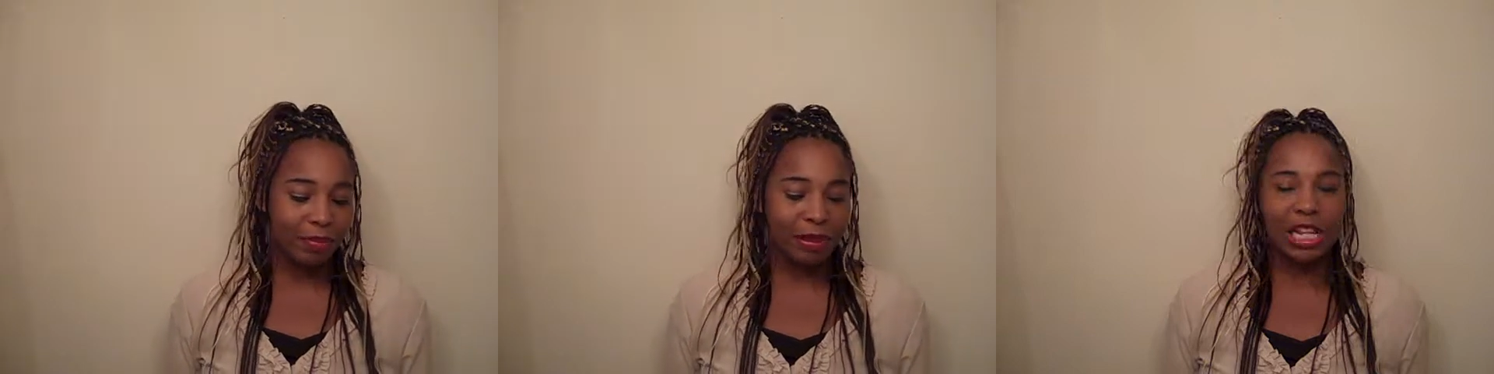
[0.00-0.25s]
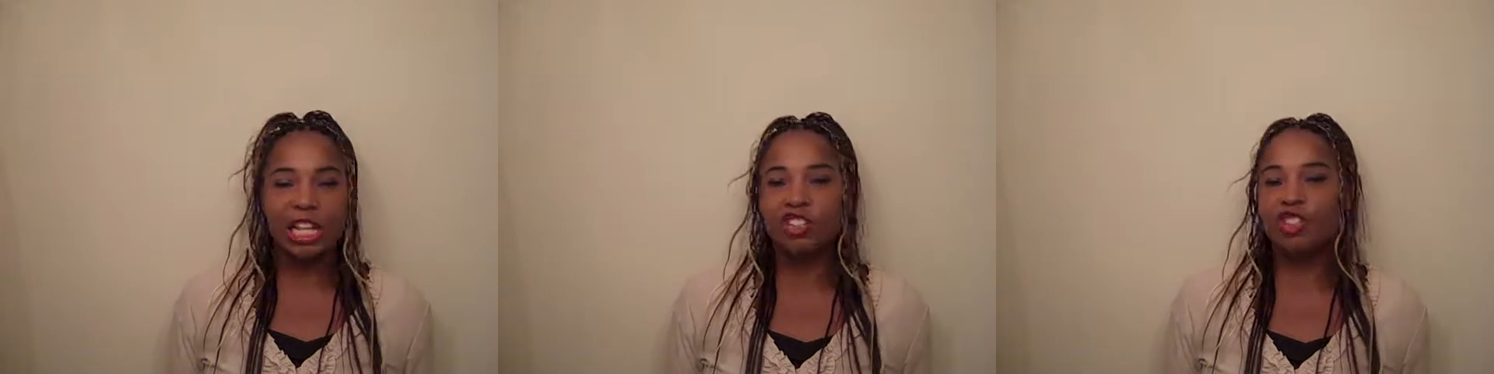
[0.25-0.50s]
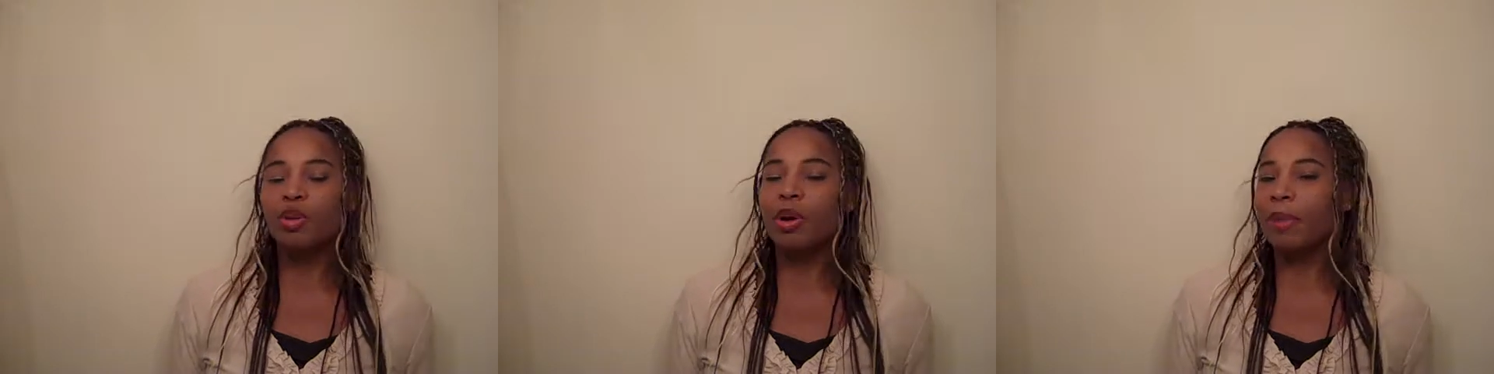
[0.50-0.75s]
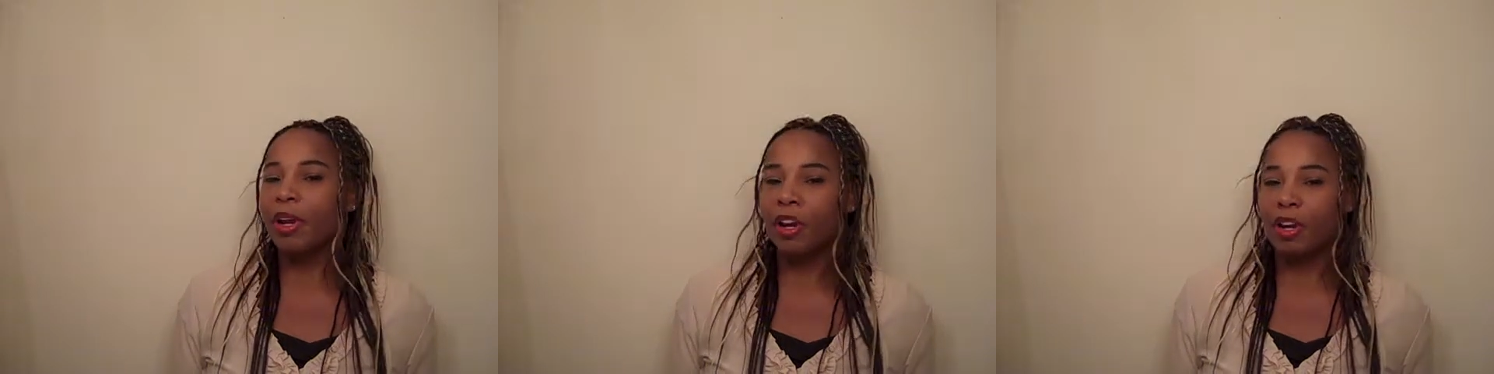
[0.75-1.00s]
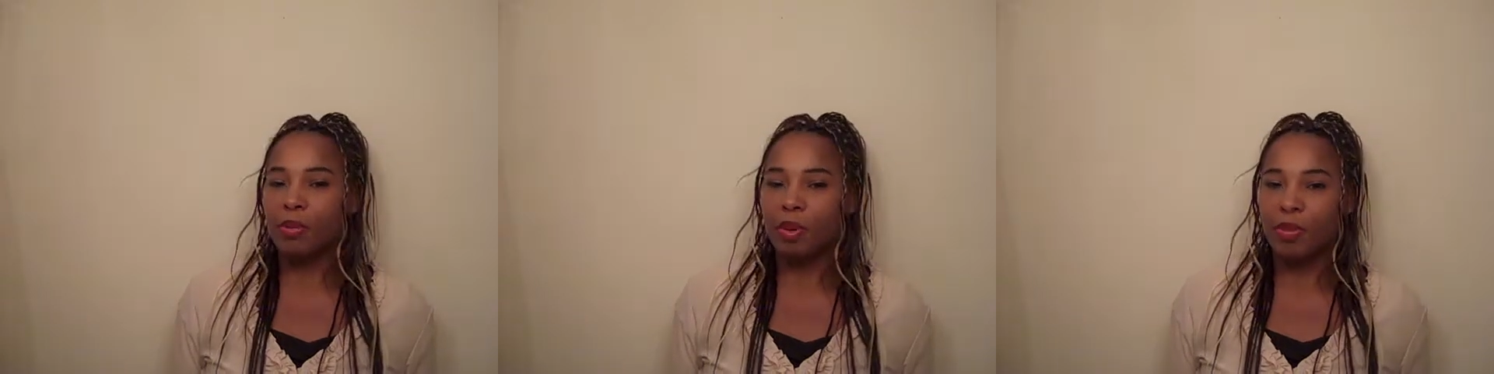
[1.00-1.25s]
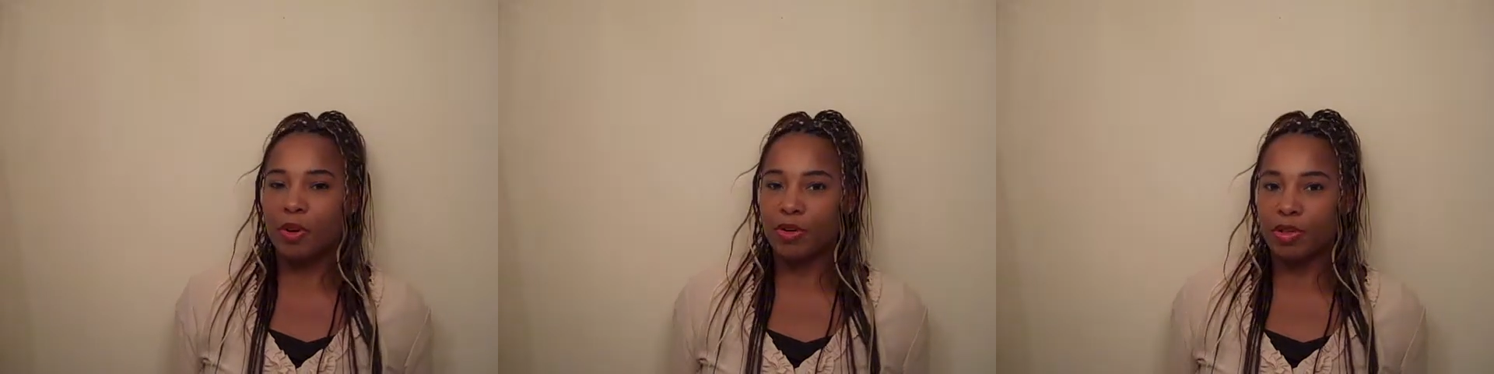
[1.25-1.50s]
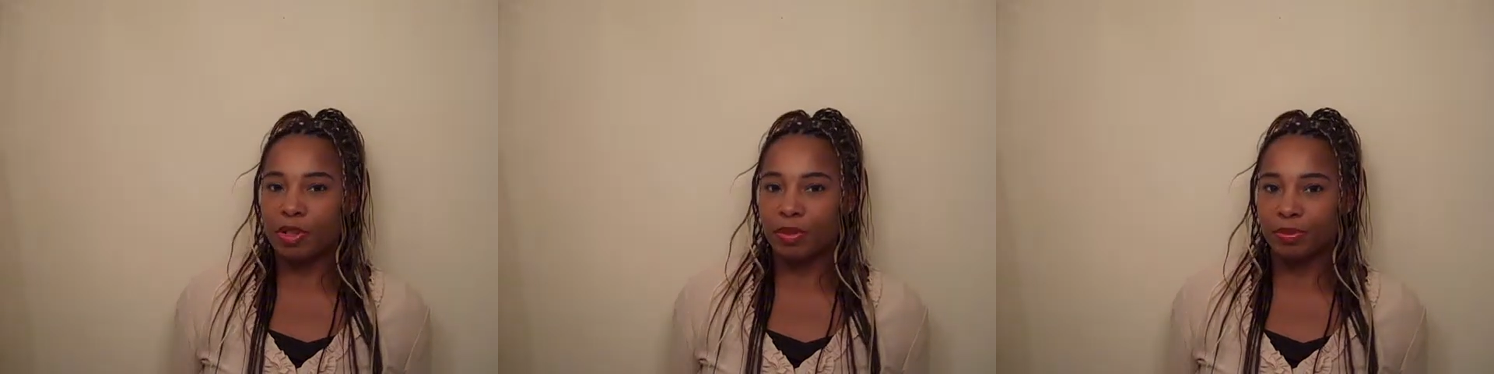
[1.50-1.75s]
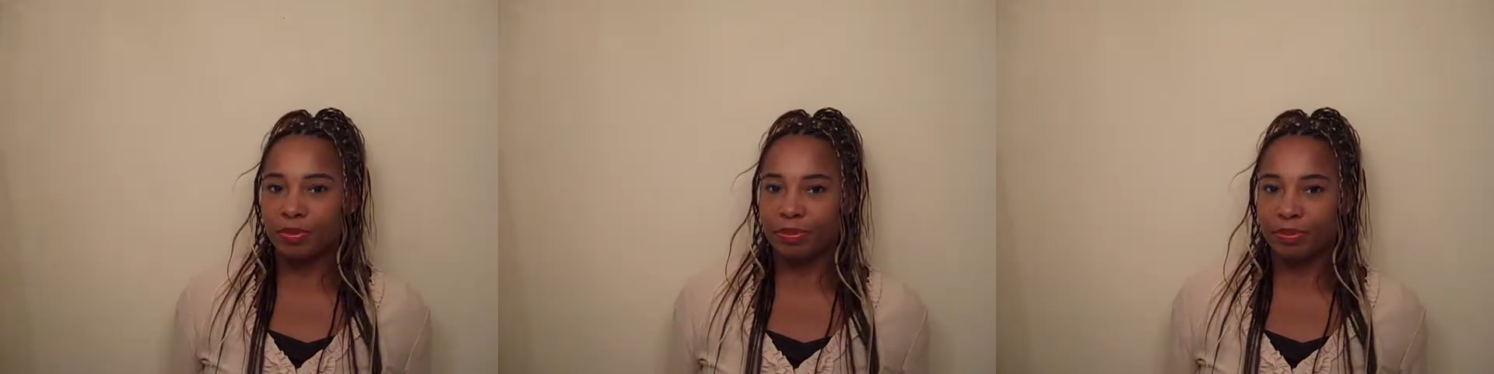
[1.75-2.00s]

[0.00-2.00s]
Pledge to America proposal.